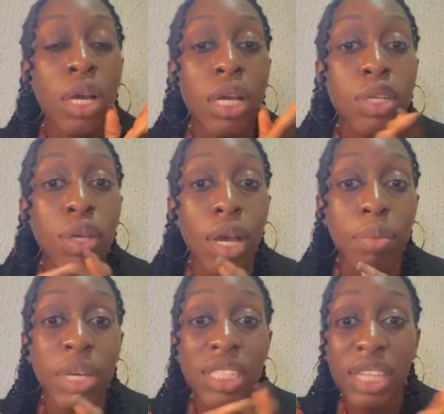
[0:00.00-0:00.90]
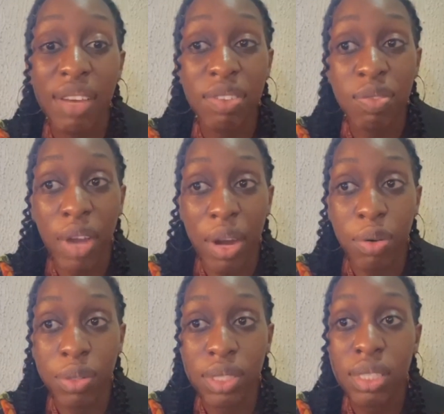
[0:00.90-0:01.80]
HIV
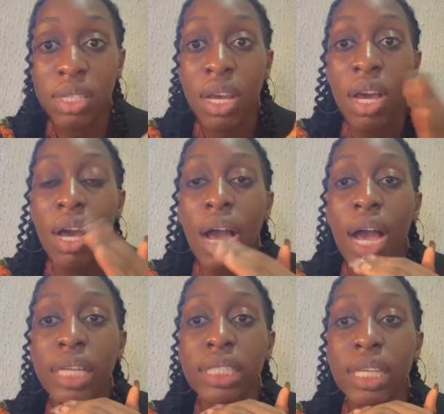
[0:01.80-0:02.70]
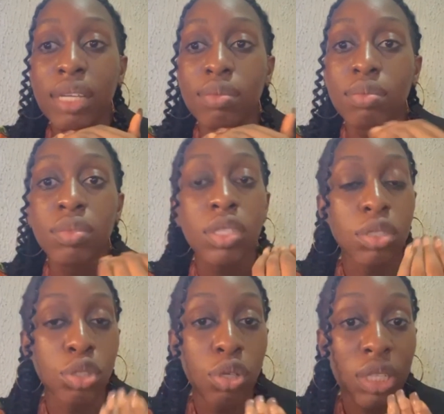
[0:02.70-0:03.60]
virus, and then
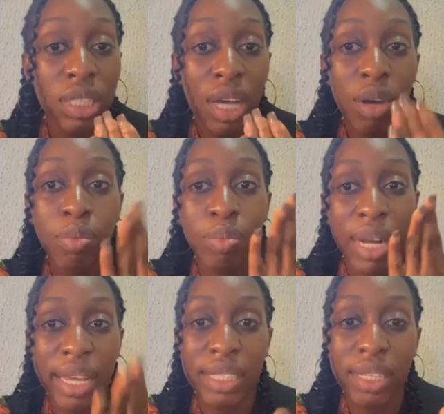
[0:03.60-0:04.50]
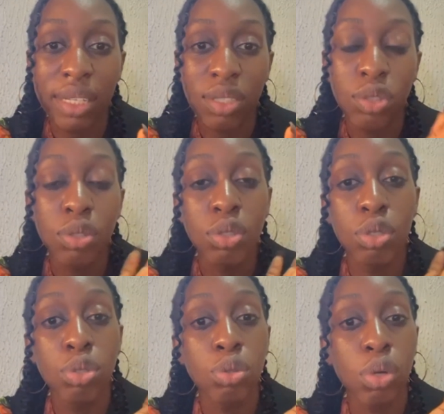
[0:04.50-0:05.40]
neonatal blindness
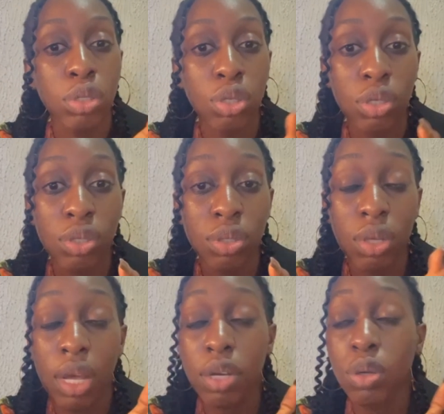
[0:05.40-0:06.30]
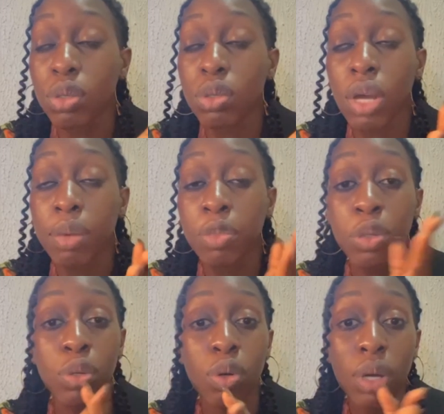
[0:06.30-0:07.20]
due to
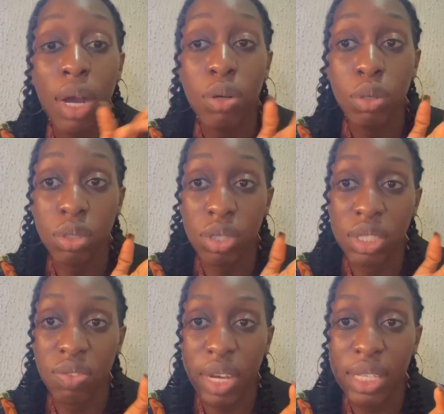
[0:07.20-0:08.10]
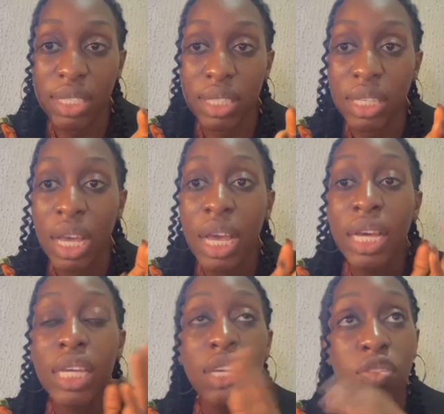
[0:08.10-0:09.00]
gonococcal conjunctivitis
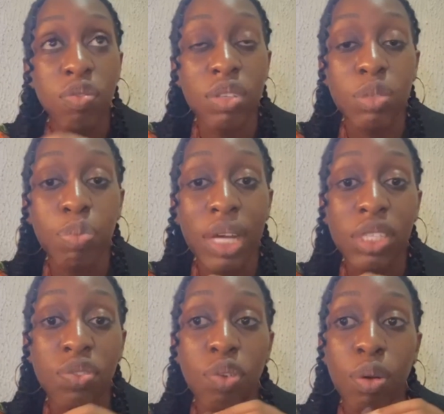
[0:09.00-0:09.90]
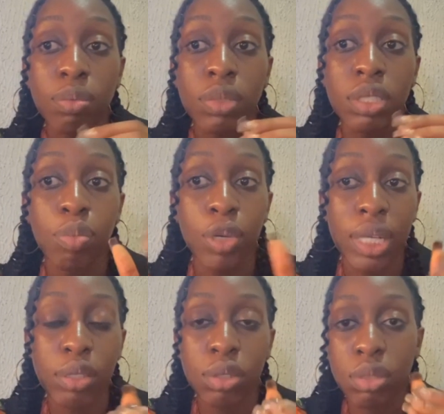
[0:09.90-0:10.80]
if it's passed from the
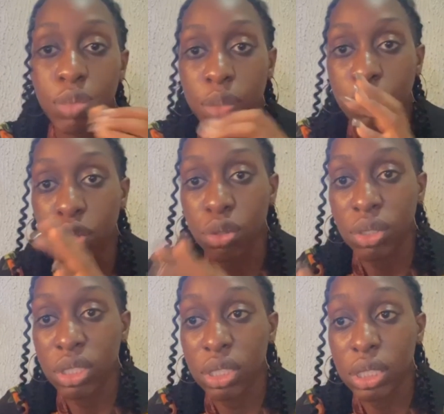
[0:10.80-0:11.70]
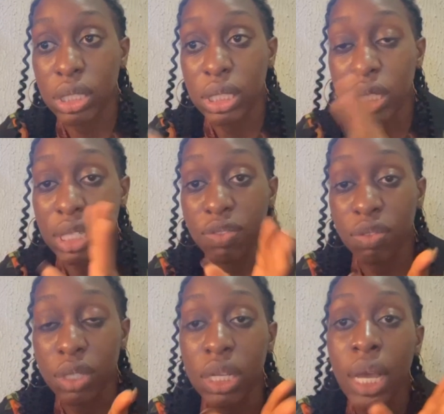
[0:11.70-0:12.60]
mother to the baby during
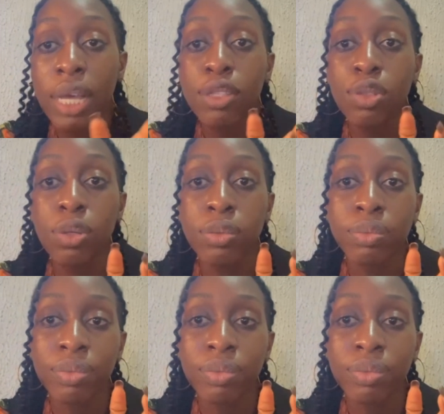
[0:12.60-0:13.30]
delivery. So